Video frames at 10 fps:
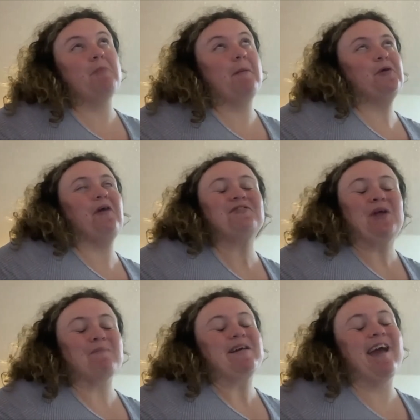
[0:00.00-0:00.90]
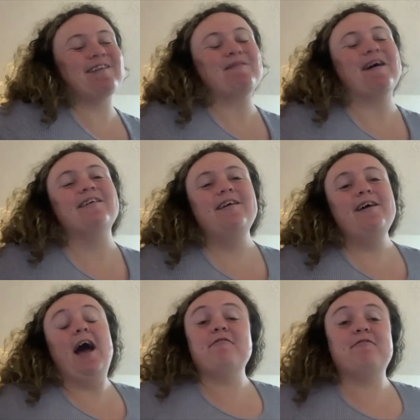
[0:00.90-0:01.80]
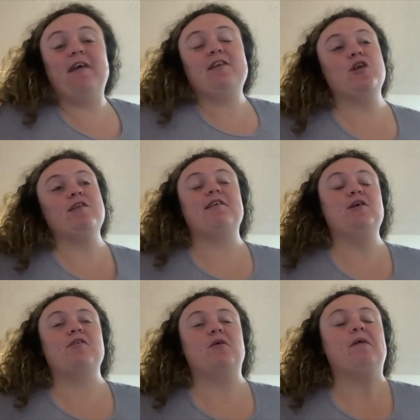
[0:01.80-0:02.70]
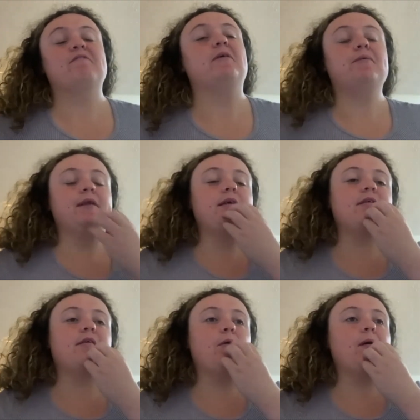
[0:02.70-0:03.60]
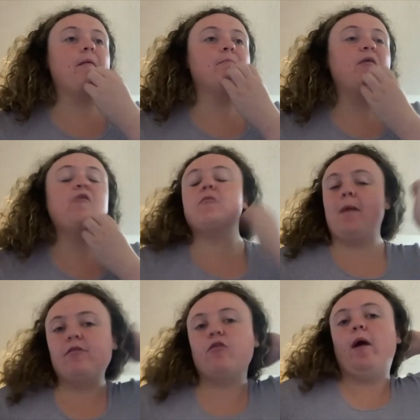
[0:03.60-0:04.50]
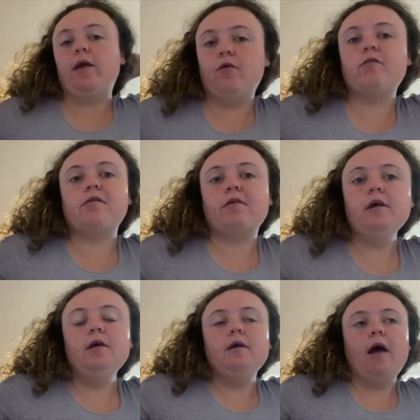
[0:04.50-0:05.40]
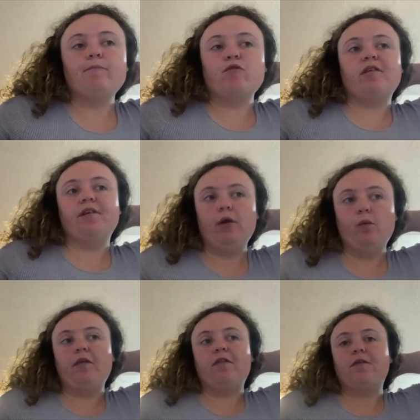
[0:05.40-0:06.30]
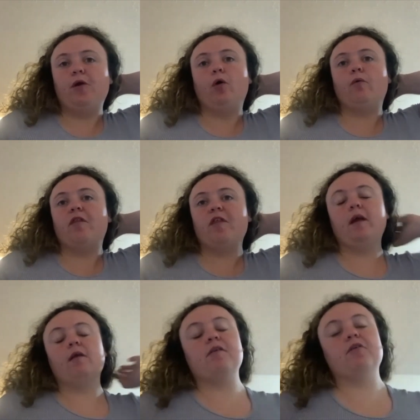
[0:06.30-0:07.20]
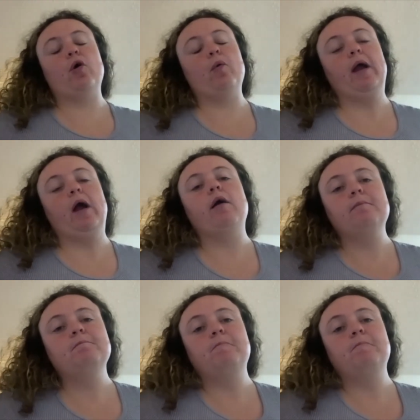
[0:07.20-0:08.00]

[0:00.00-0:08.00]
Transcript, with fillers: it off the top of my head, but I've had a chance to use it quite frequently. So they're the big two I used just to deal with, you know, the things that are going on.